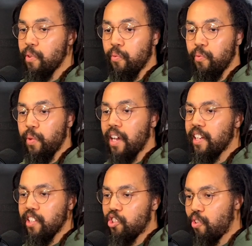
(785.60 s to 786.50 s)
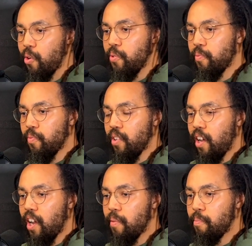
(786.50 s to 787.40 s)
that. We had an intro.
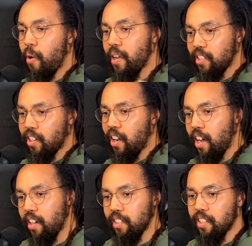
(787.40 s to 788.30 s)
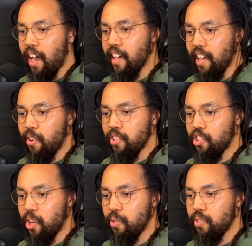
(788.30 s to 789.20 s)
Poetica and Guy
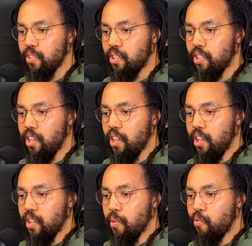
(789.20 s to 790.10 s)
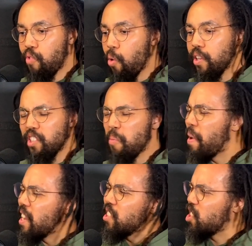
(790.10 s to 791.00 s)
Kelton Jones wrote these
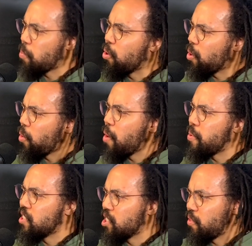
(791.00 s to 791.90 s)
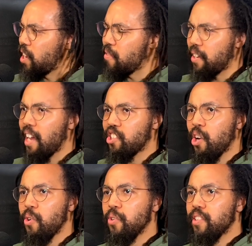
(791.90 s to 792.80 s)
amazing spoken word pieces for that
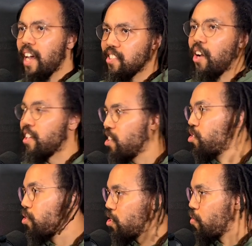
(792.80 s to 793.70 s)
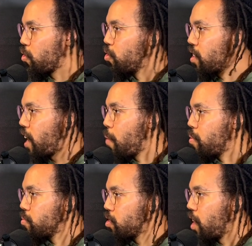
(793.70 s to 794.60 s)
show. That's now the intro to the recorded
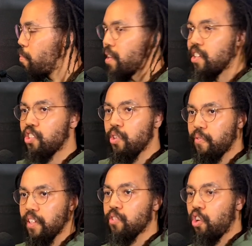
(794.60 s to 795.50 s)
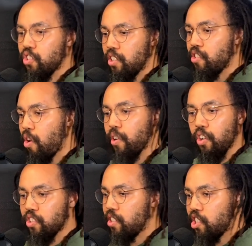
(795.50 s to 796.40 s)
album. Do you know what I mean? And so the thing's constantly growing,
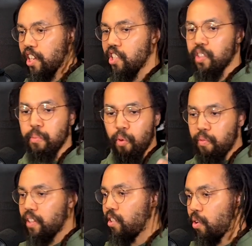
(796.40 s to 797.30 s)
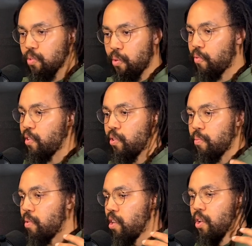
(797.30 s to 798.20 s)
constantly changing, more videos, more
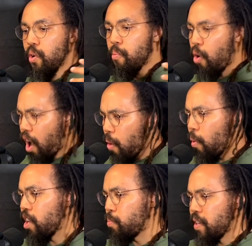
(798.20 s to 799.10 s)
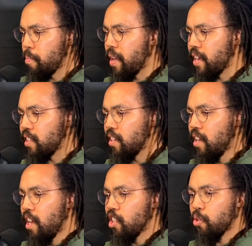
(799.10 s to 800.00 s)
film, more artworks being made.
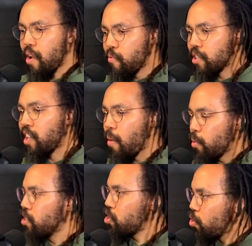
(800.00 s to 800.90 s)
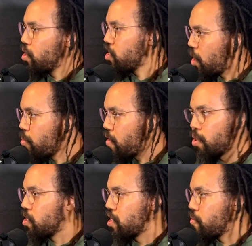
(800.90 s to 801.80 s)
And so every time we install it somewhere
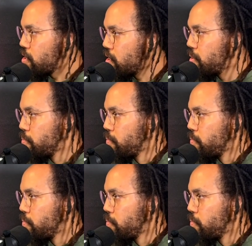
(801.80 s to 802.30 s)
else, it's different.